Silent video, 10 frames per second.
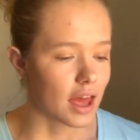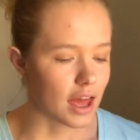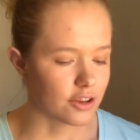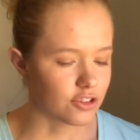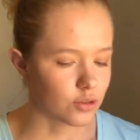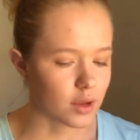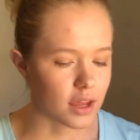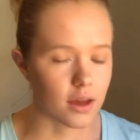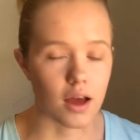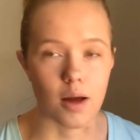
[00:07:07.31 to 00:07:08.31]
and
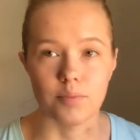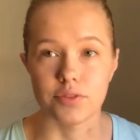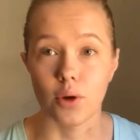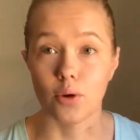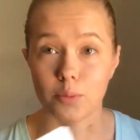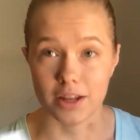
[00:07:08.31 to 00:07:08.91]
doing the hole